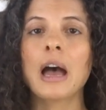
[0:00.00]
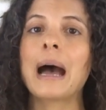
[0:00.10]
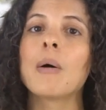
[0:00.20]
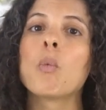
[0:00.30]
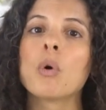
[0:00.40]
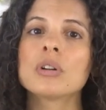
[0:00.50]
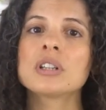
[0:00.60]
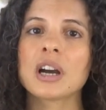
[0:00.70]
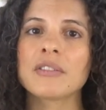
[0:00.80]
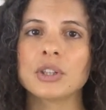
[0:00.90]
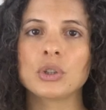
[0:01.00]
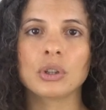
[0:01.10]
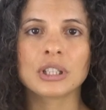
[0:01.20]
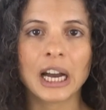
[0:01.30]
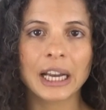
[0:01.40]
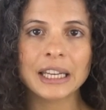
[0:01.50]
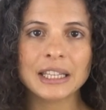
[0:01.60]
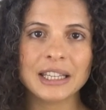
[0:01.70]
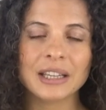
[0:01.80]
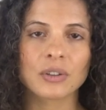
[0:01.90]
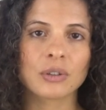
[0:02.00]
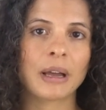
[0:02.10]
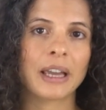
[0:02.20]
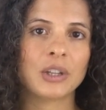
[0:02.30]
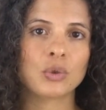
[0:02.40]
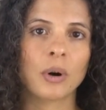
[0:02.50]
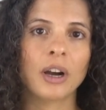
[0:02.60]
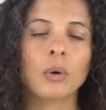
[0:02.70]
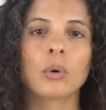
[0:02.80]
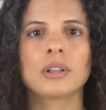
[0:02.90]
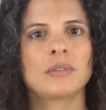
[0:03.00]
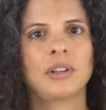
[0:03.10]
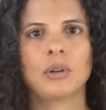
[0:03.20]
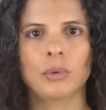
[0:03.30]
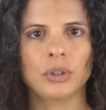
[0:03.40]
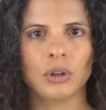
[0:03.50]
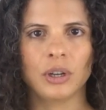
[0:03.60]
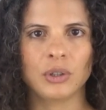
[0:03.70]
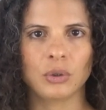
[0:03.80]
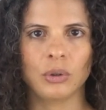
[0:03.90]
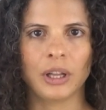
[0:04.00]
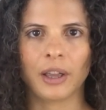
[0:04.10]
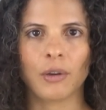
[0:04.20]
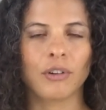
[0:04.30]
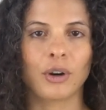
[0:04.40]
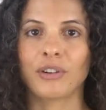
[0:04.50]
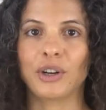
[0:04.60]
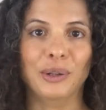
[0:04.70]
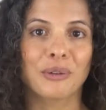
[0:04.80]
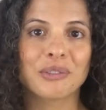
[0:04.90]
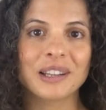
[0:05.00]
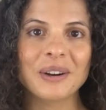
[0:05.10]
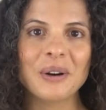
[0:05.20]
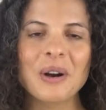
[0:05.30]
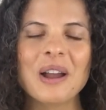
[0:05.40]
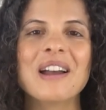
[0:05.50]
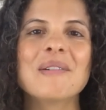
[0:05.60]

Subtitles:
I won't dive into the tiny details about each one or this video will turn into like a very, very long video.